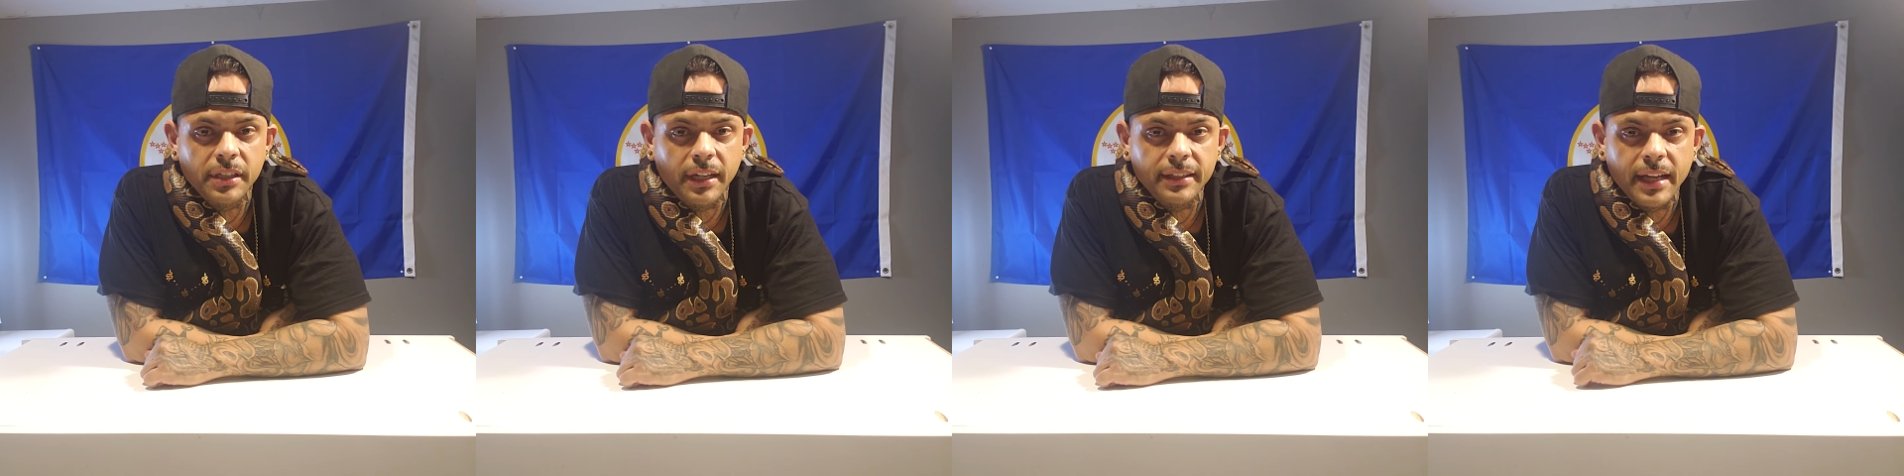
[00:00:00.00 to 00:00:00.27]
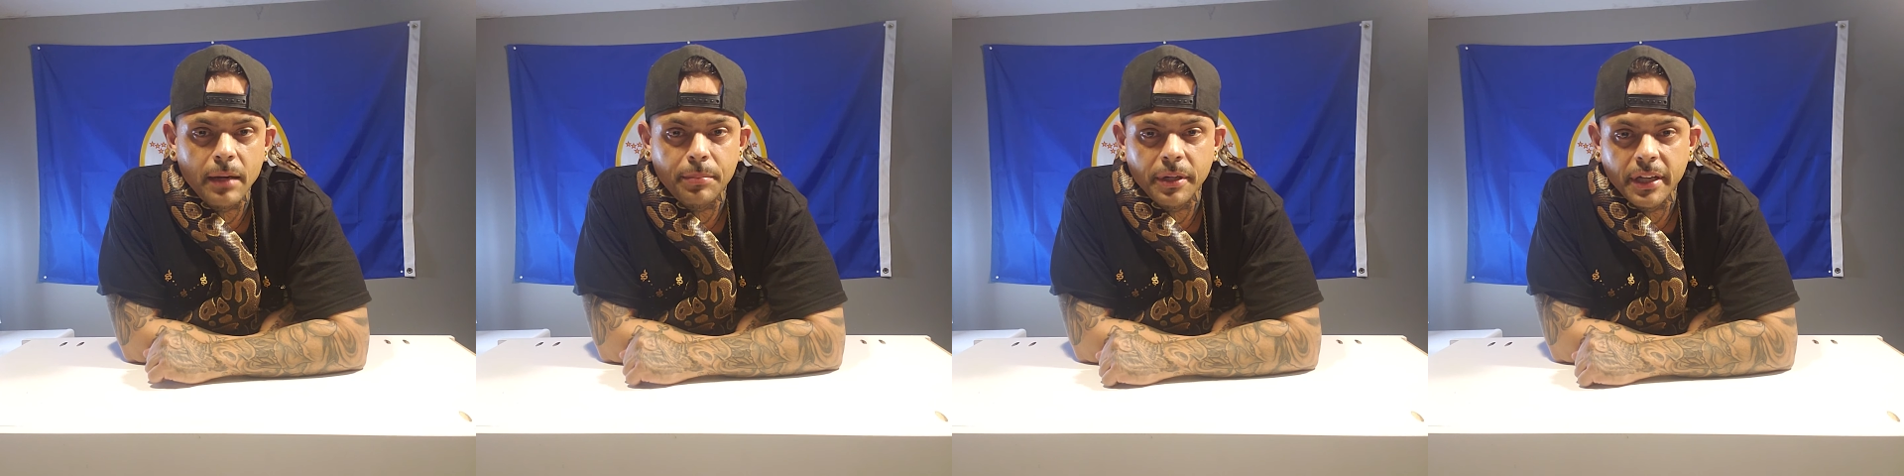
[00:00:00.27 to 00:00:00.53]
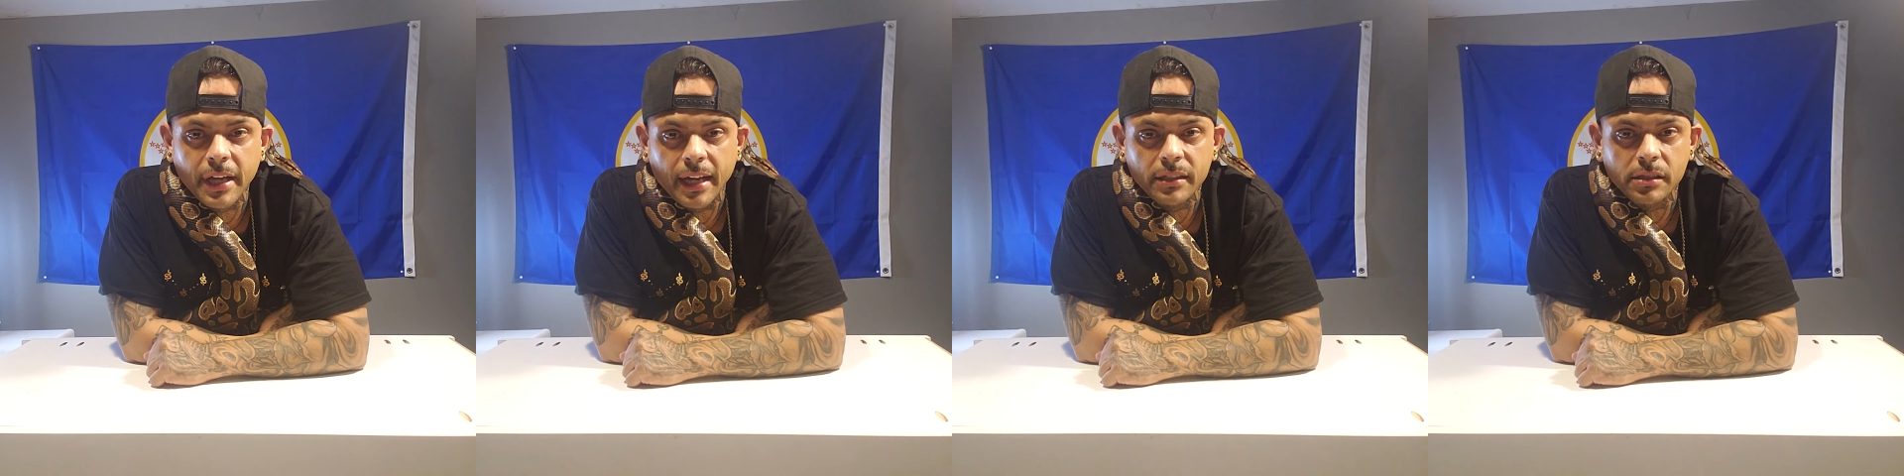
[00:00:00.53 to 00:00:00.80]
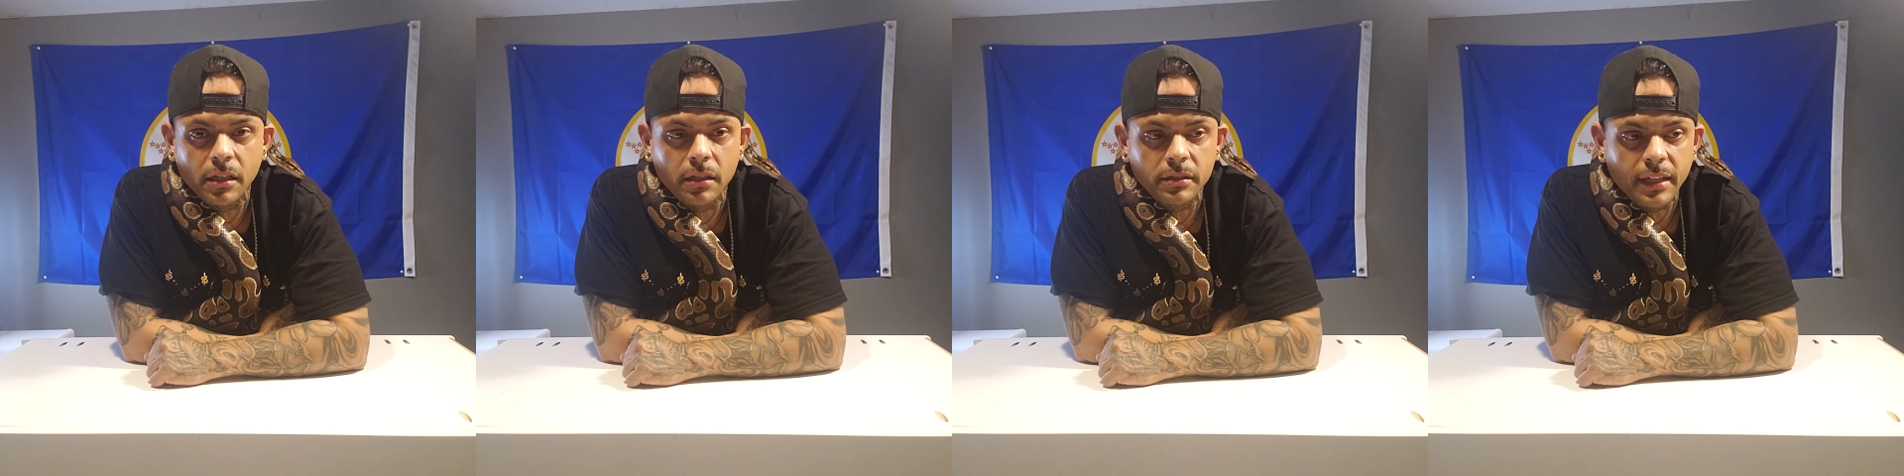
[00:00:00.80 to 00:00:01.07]
on that, but yeah, I
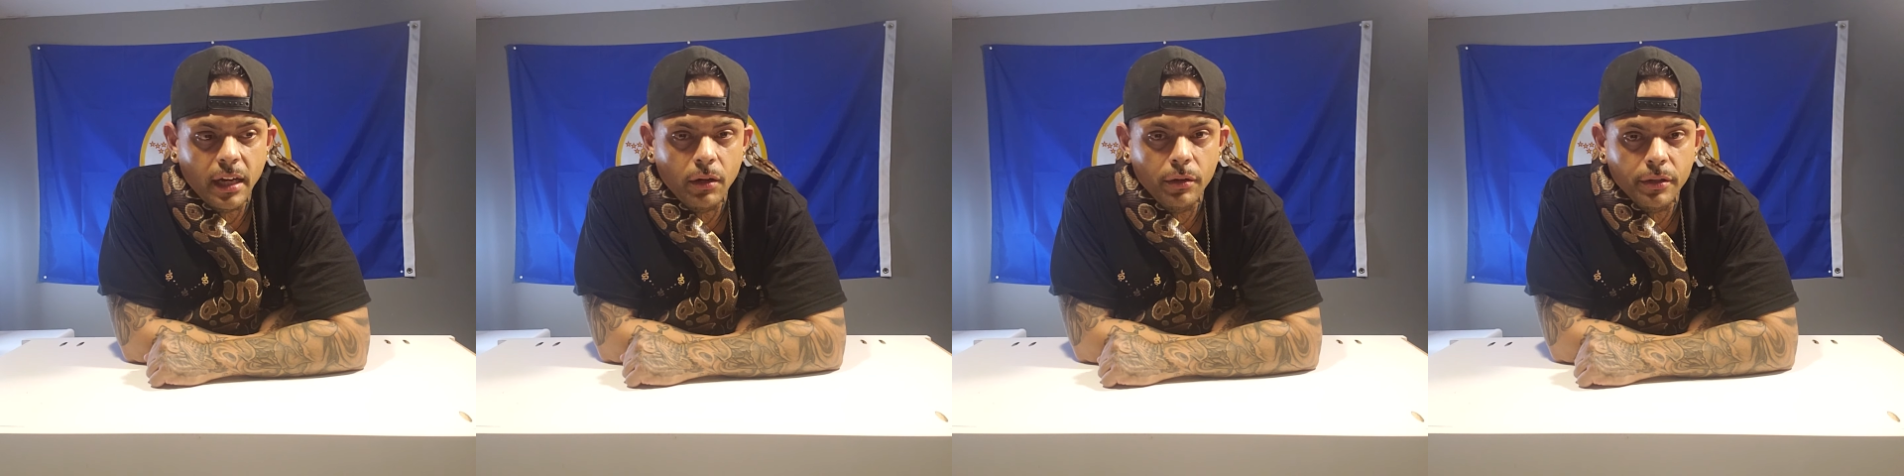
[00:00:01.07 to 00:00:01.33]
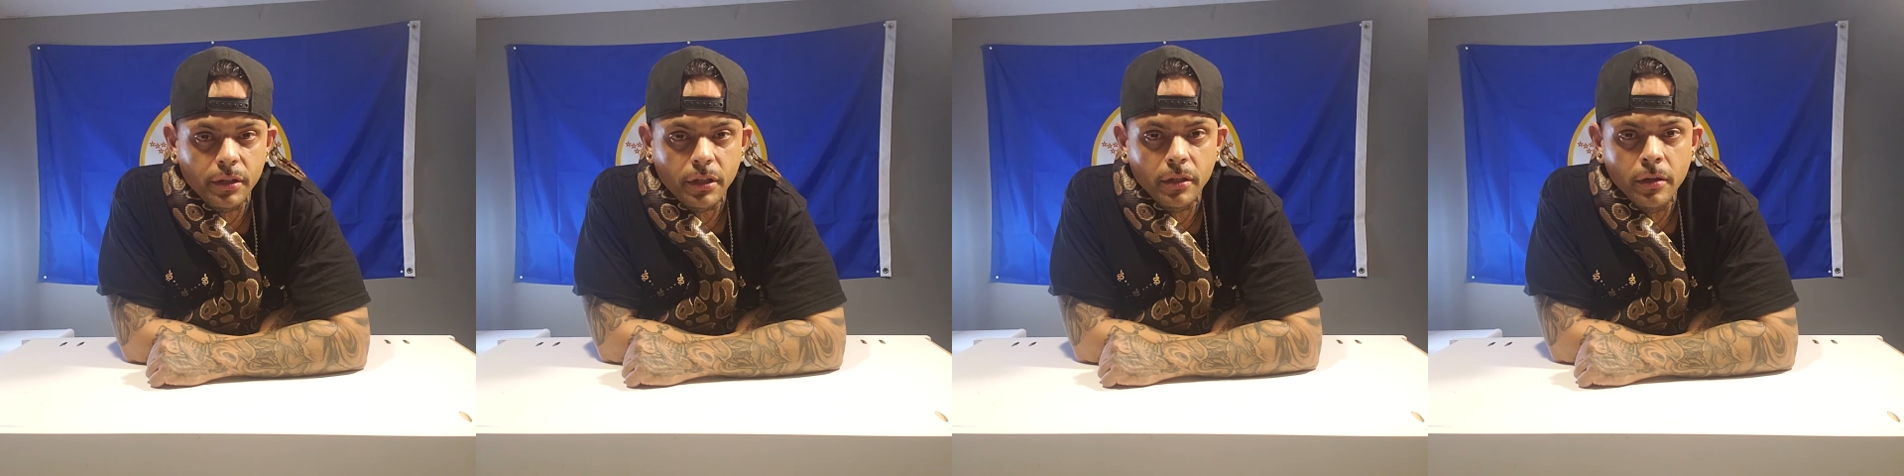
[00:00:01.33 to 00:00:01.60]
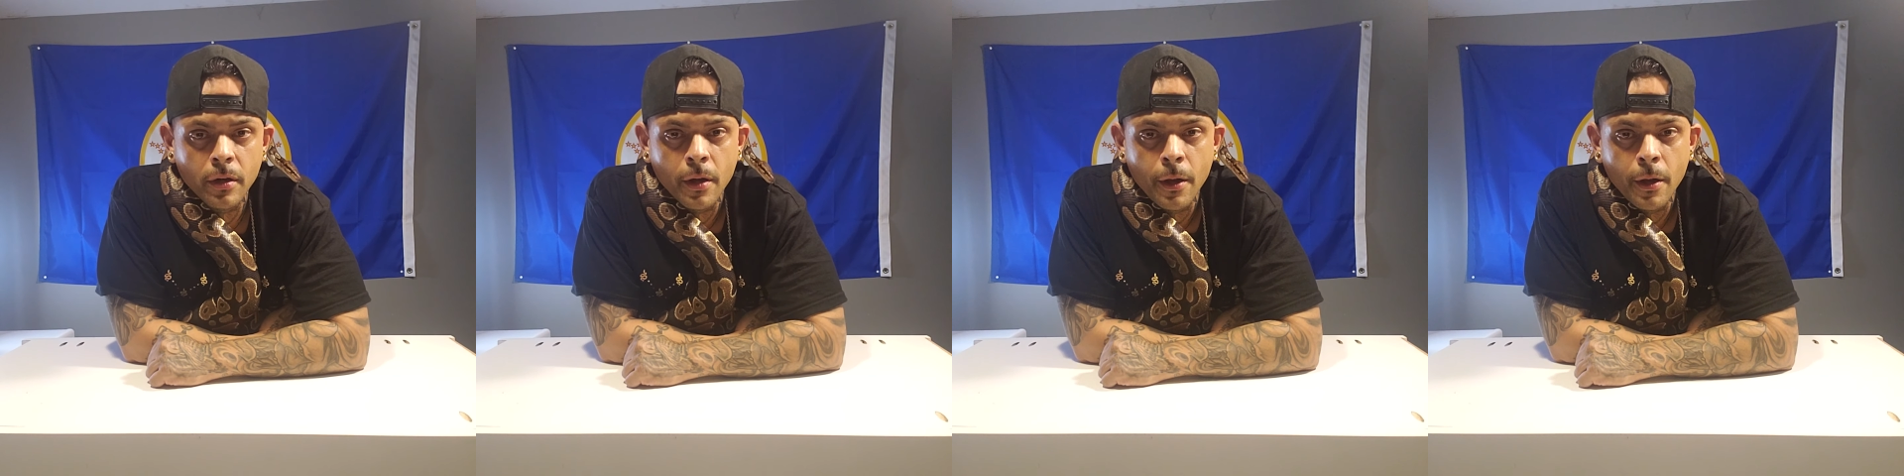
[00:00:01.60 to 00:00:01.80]
slugged out with her.